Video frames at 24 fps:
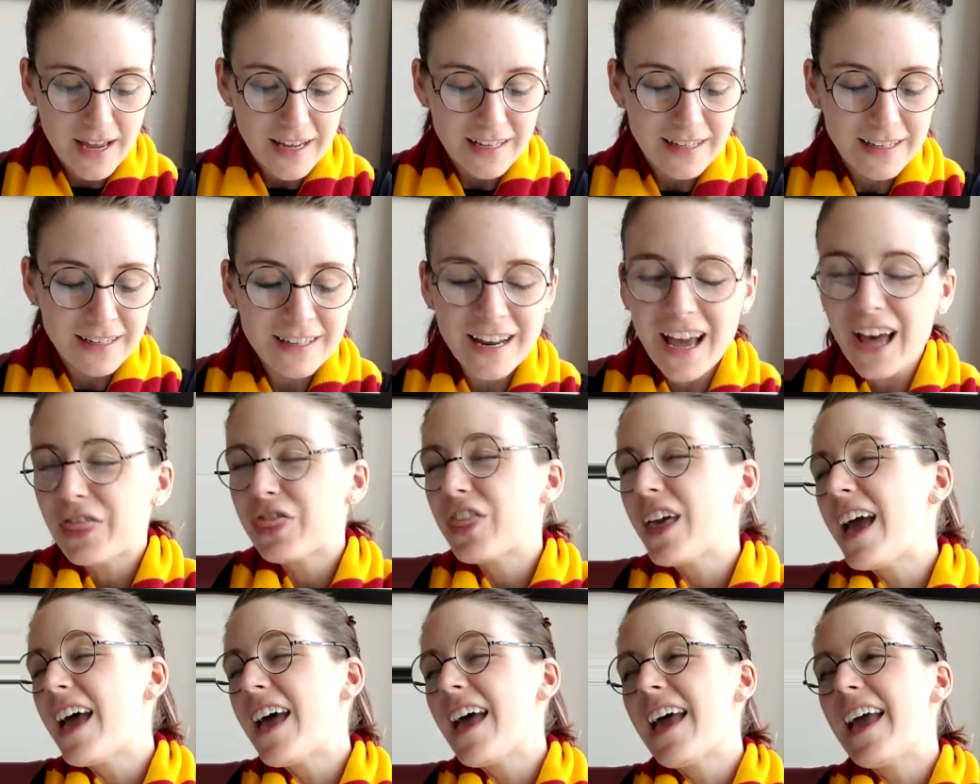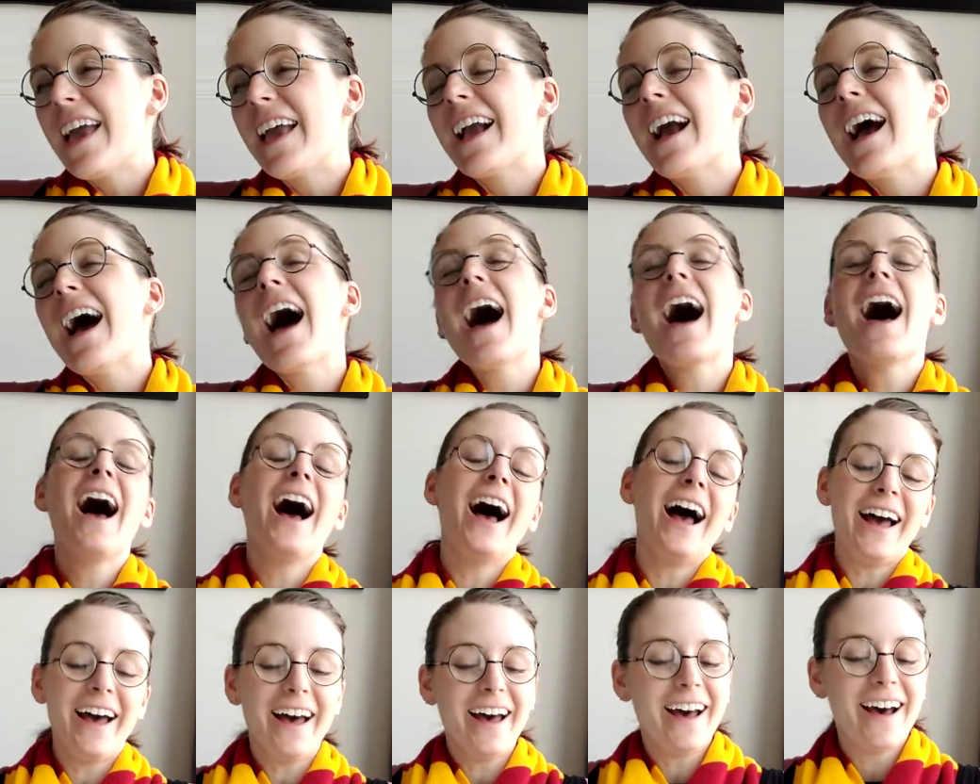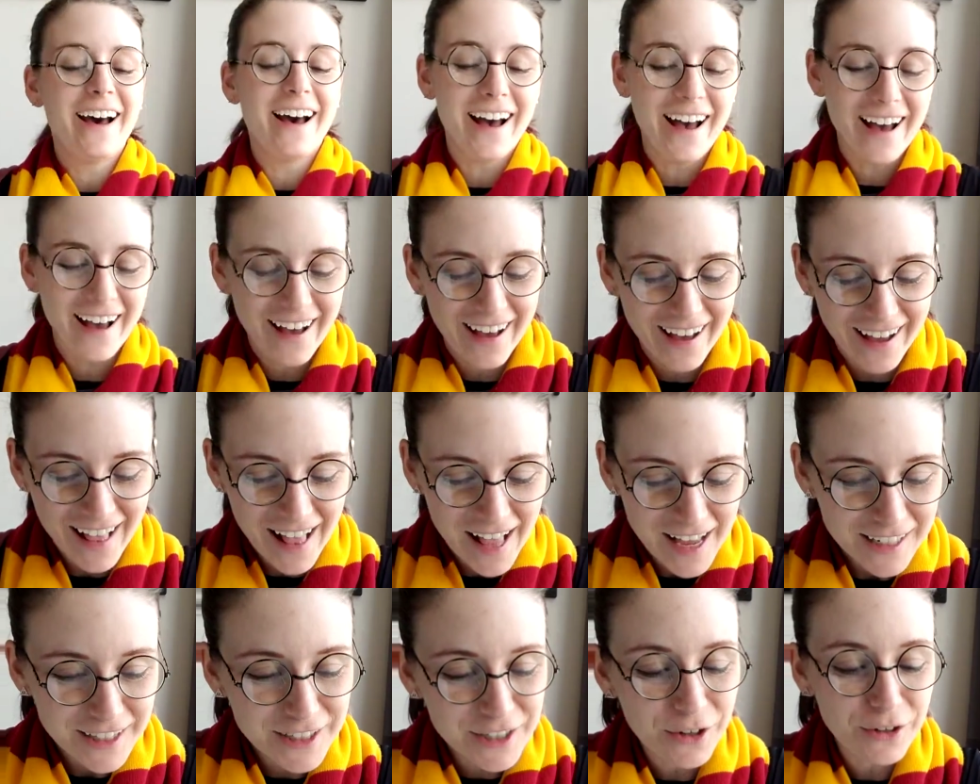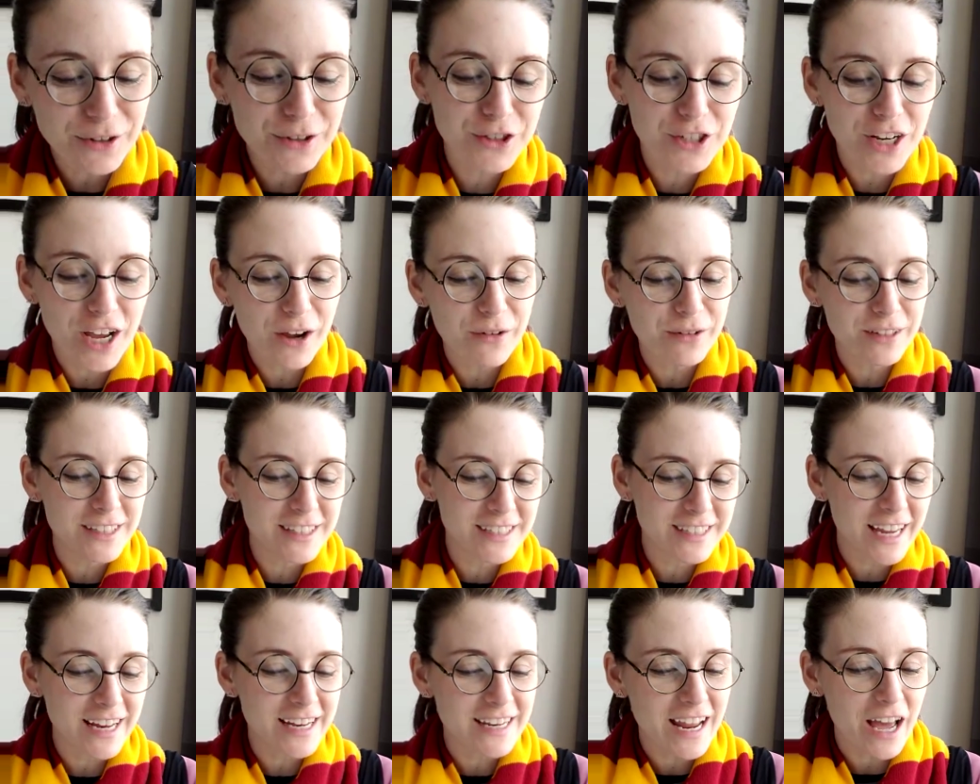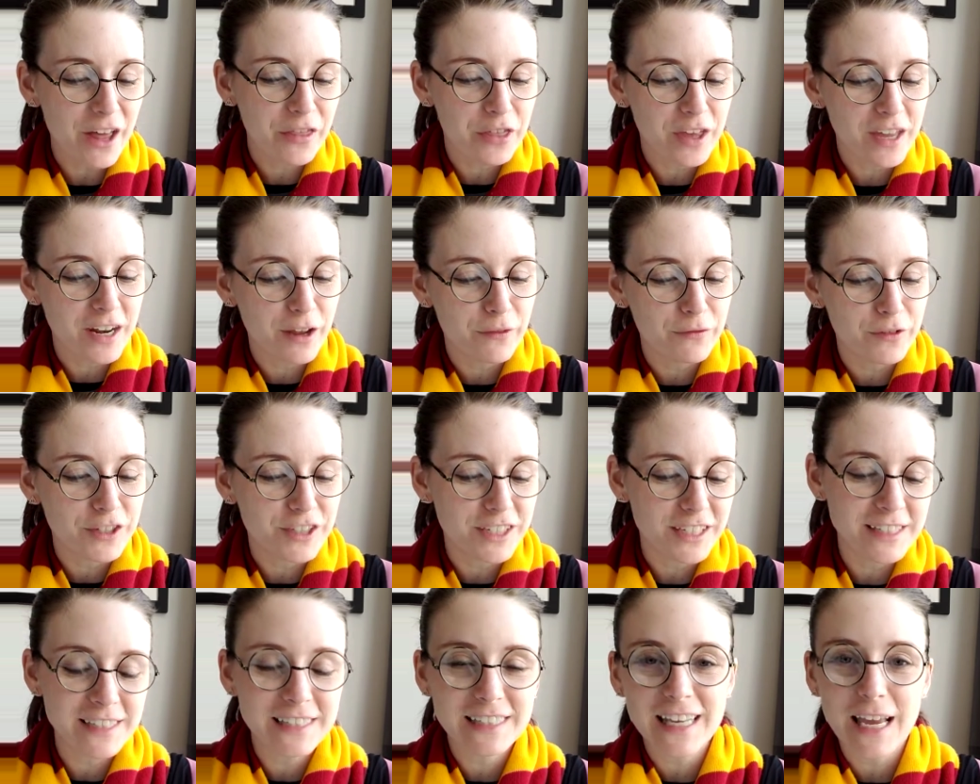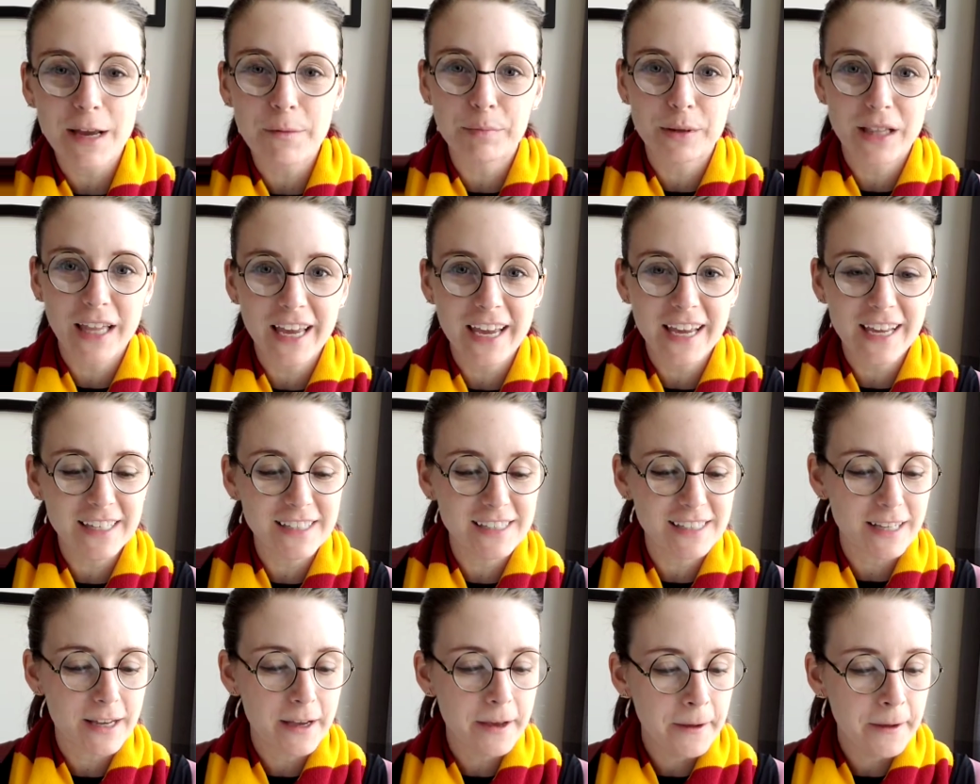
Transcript: "Nothing! Ah, ha, ha, ha, ha. Told you I wouldn't say nothing if you didn't say please.